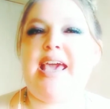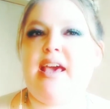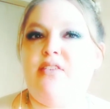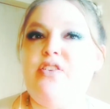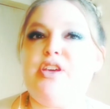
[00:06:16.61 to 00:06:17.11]

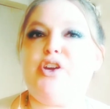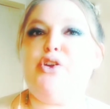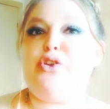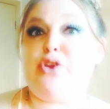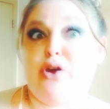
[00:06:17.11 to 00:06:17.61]

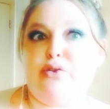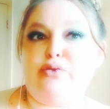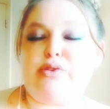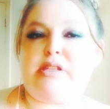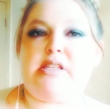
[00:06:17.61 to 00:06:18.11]
heavier
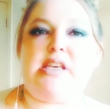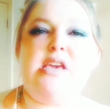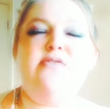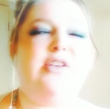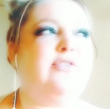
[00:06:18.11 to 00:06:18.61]
notes.
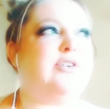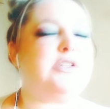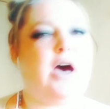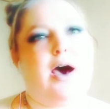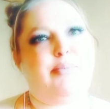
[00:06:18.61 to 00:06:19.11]
Even for
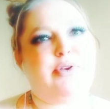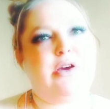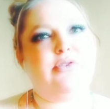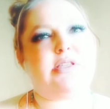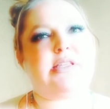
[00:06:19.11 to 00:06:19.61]
top
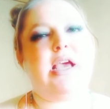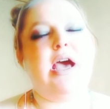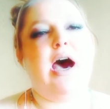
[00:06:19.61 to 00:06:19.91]
notes,